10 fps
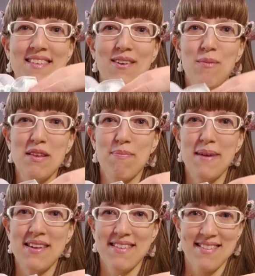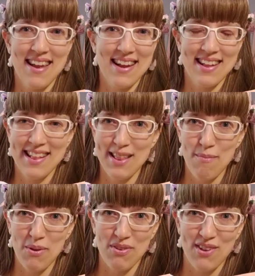so it must be just like
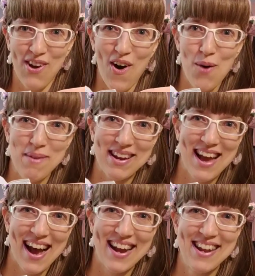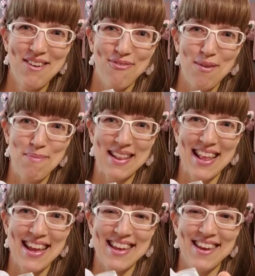the most common kind of
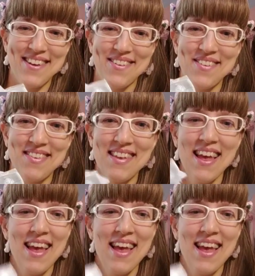ribbon they use.